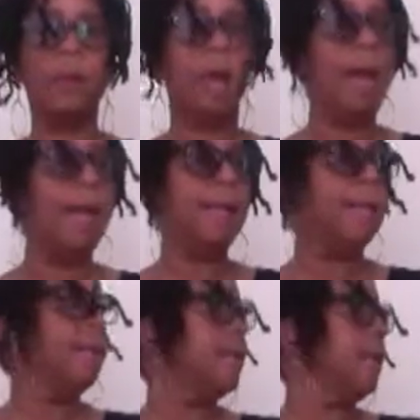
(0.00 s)

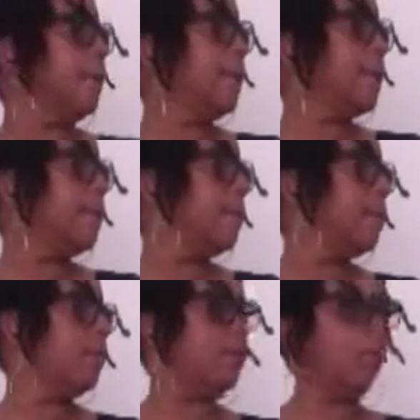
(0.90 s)
eyeglass case,
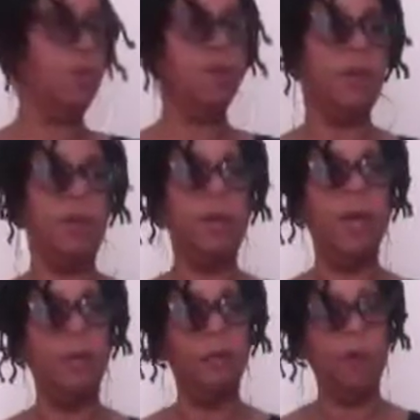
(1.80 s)
which I don't
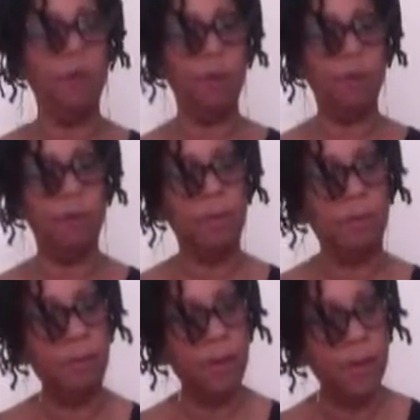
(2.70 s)
have right here, but I'm going to
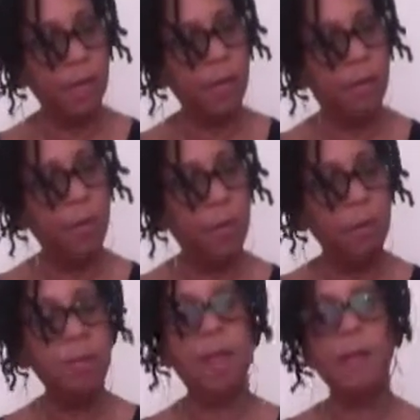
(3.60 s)
pretend. I'm opening
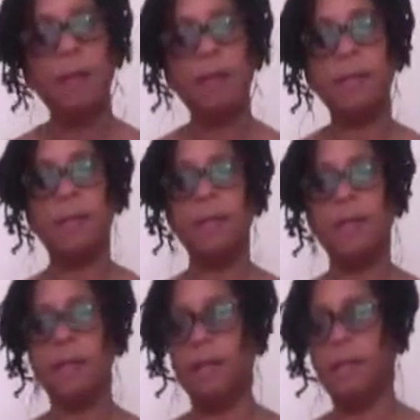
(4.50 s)
up the eyeglass
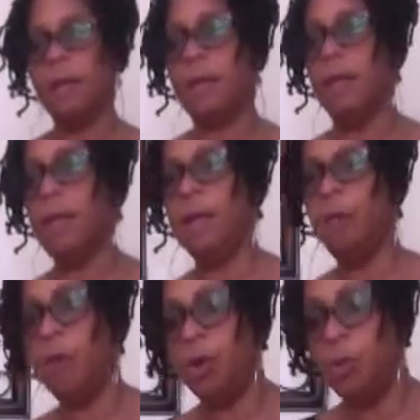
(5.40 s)
case, and
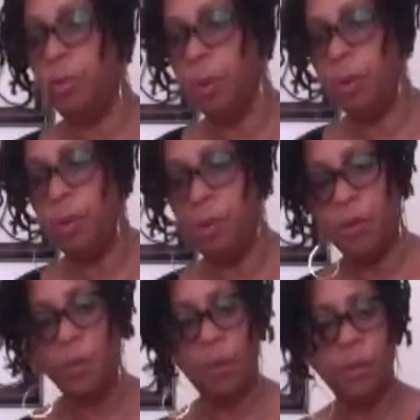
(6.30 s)
we're going to put in
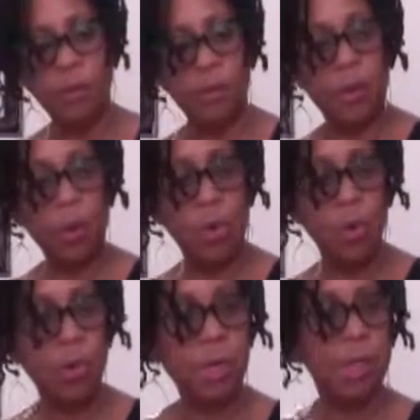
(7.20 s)
all the
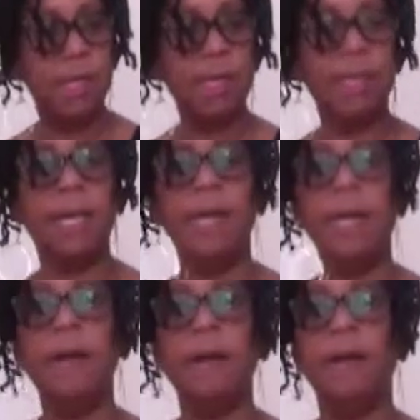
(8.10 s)
cords and things like
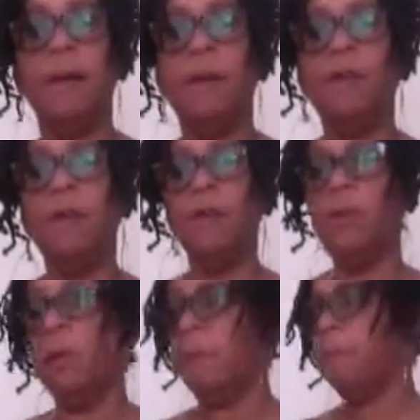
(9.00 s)
that. Fold
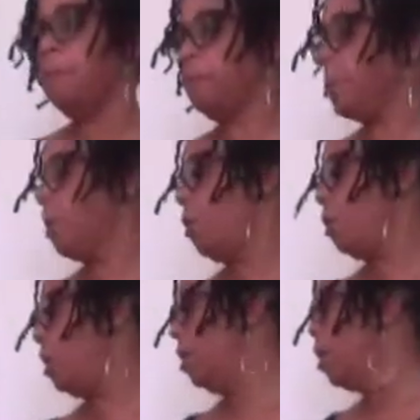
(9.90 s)
it up.
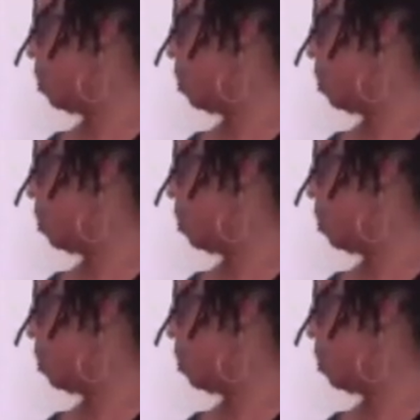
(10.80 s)
You